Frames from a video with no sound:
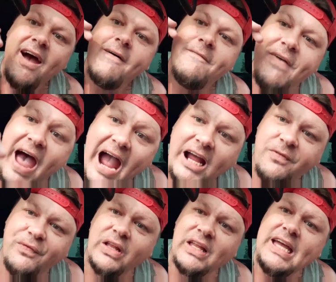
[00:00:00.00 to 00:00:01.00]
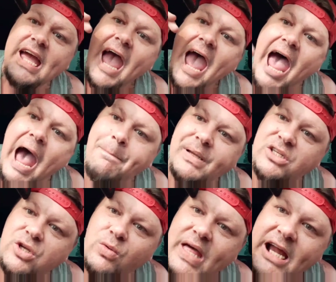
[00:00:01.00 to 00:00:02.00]
factfully happened
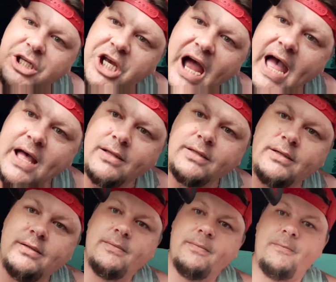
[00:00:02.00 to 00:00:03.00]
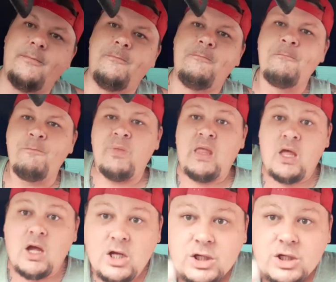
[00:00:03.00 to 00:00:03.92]
to that child. So